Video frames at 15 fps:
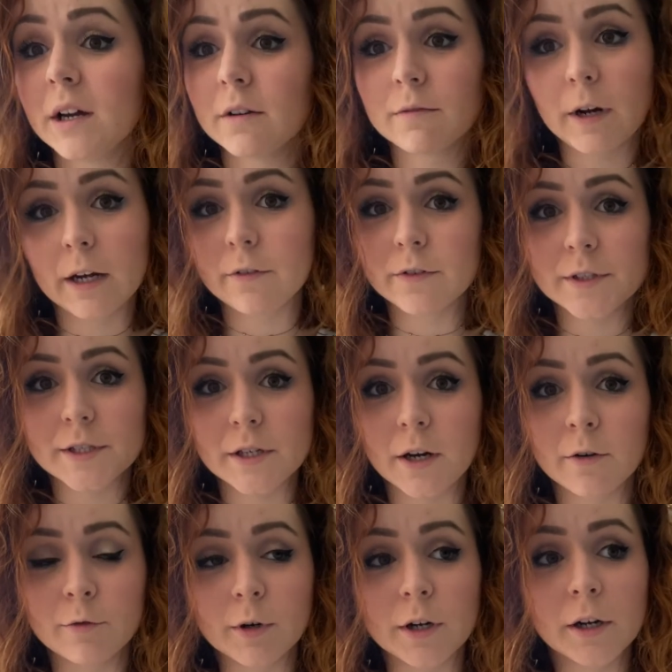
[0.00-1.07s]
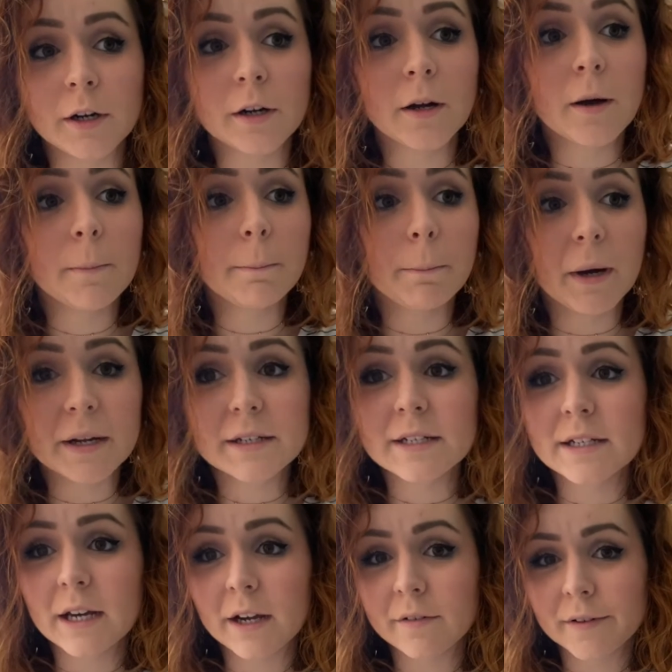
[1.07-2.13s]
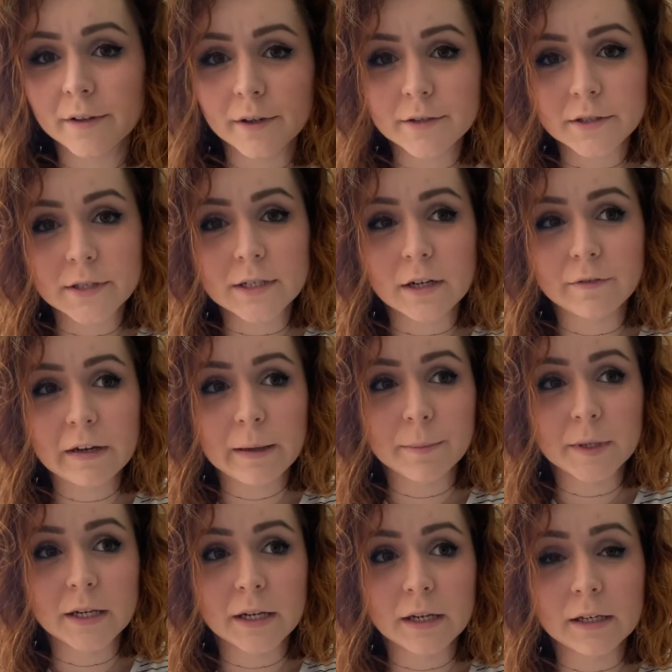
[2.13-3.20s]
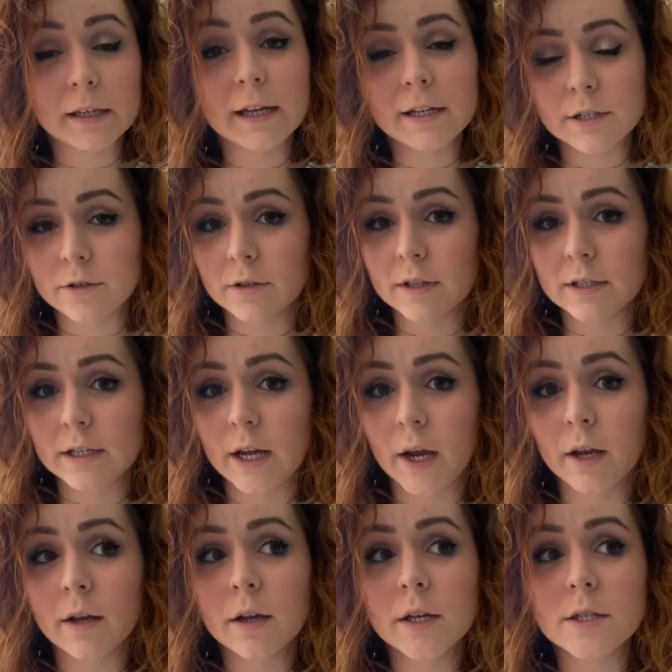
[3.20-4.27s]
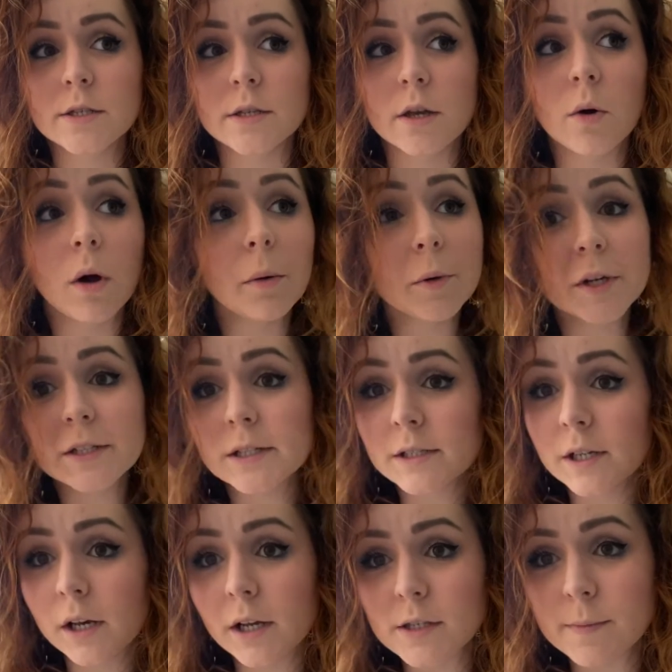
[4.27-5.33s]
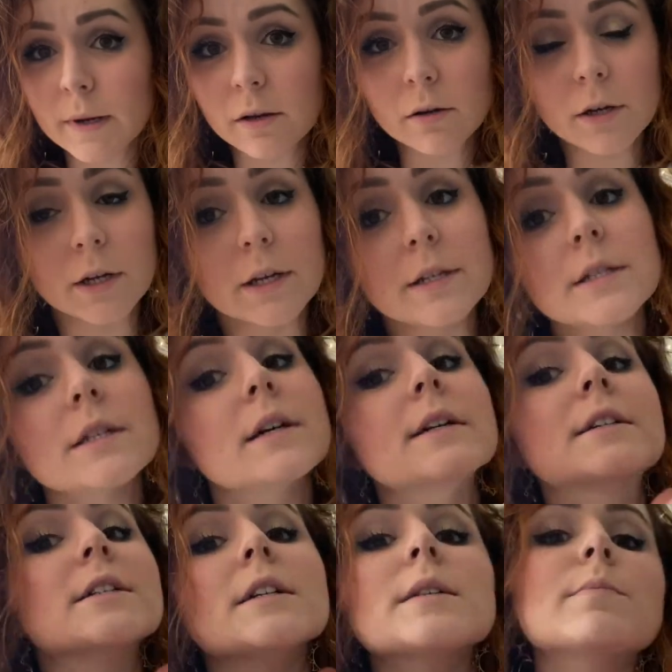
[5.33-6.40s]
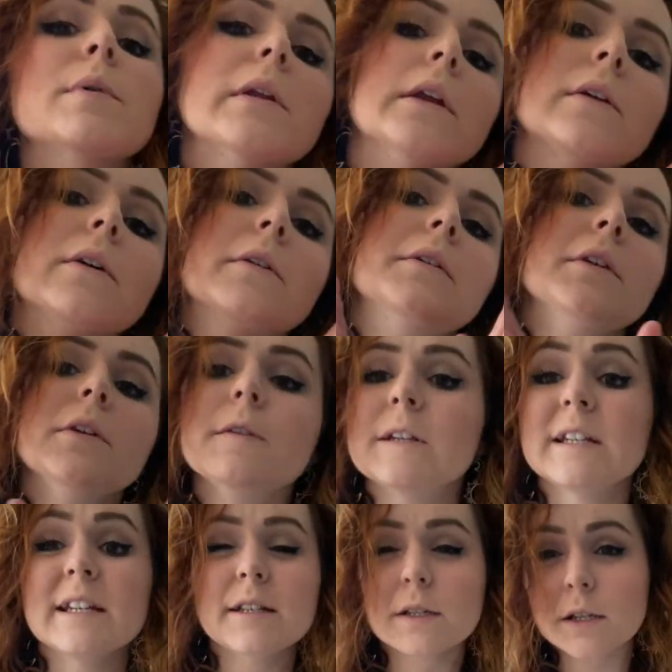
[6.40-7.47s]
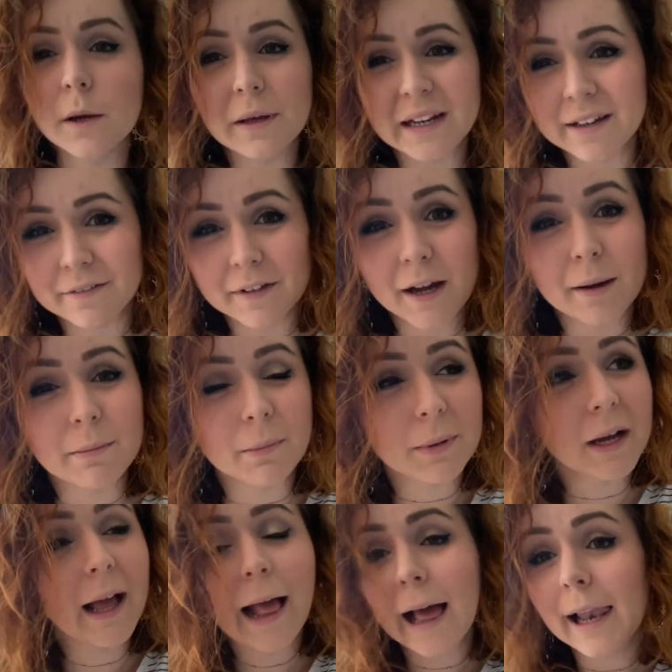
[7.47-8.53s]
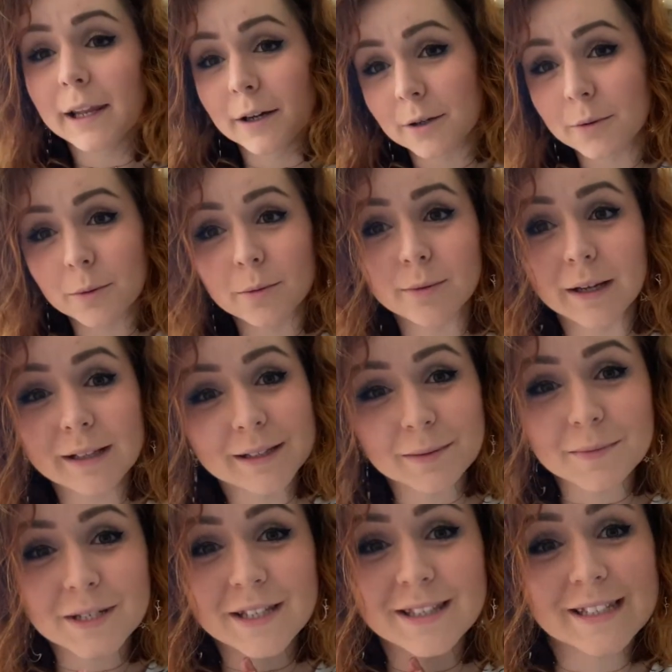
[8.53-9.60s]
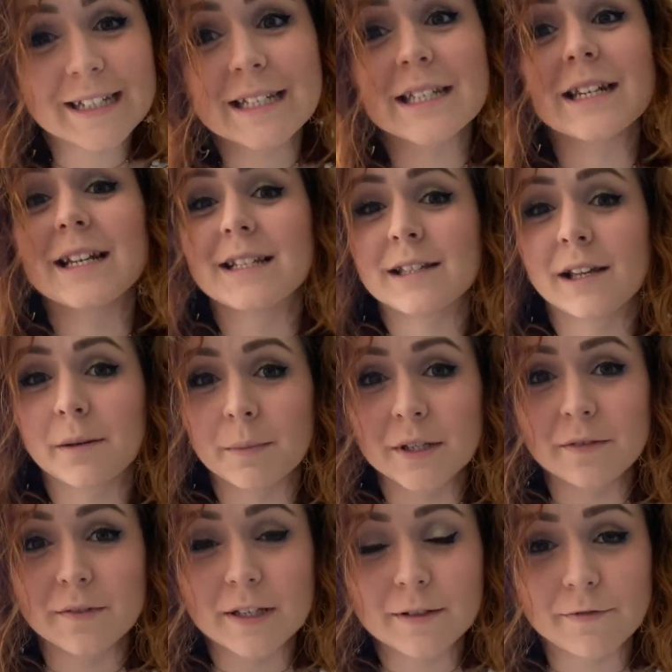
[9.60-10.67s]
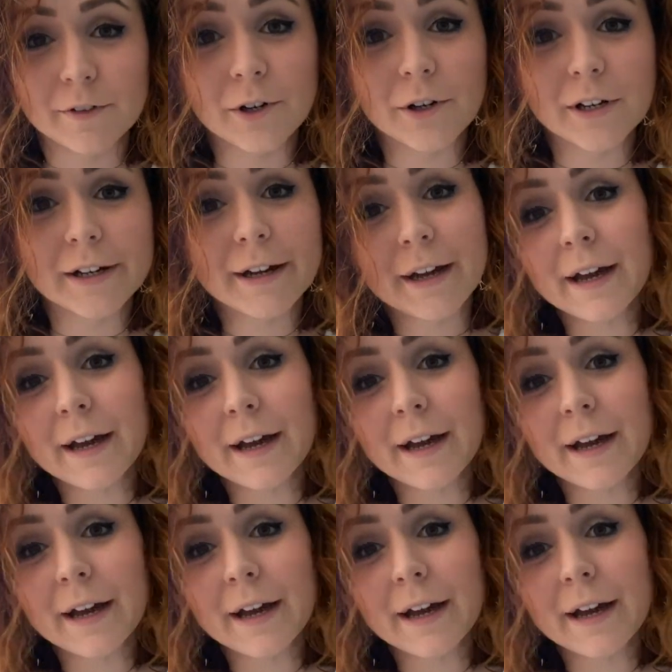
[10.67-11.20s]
ready for the start of work. But today I've got loads of stuff happening later in the day, so I wanted it to last me longer. So I just put it on. You didn't need to know any of that, but hello. Welcome to Thursday's segment of this vlog.